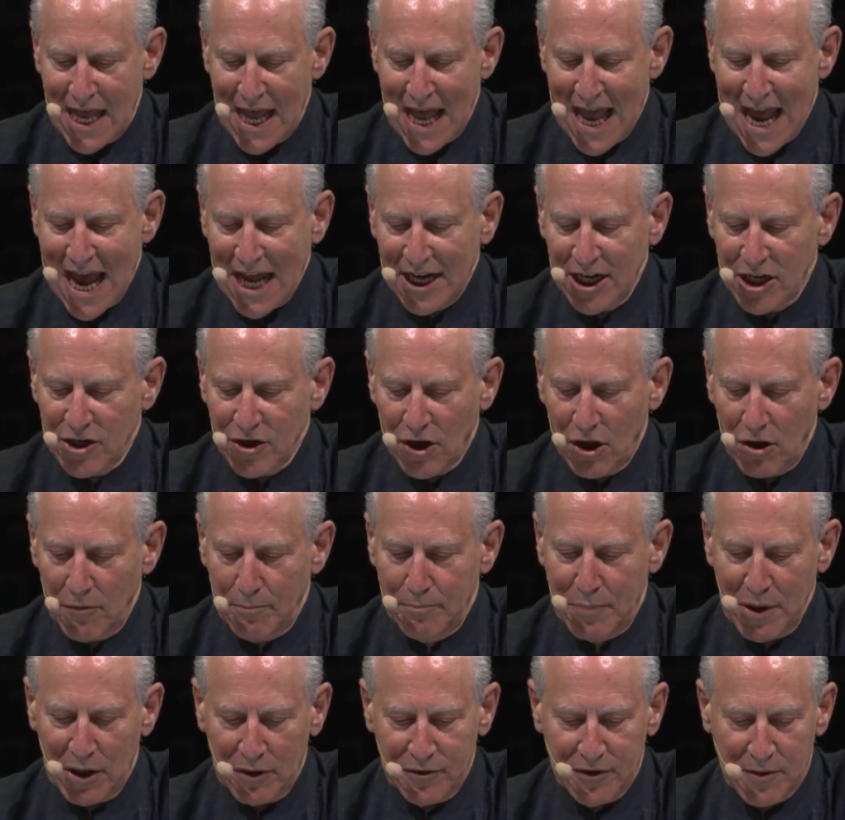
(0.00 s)
Anadol
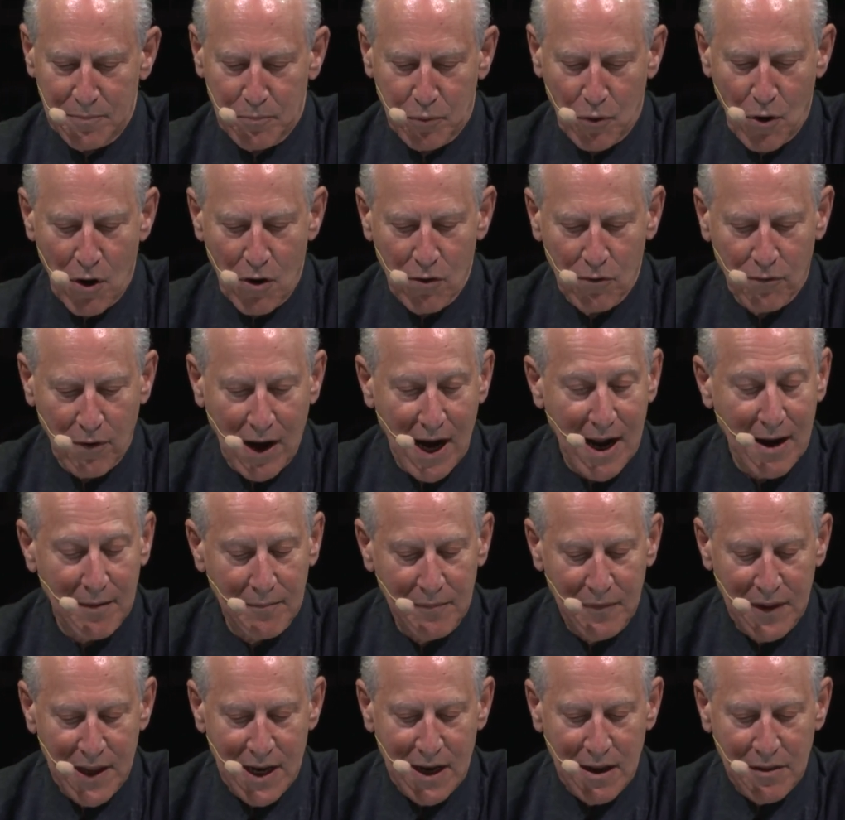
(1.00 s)
built a program
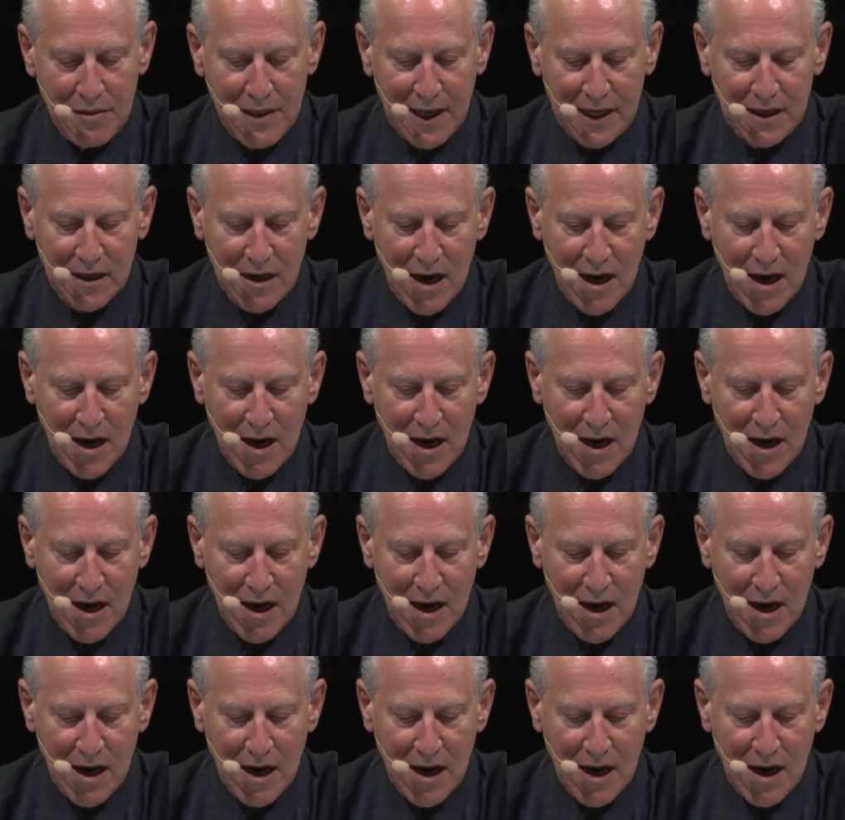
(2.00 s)
that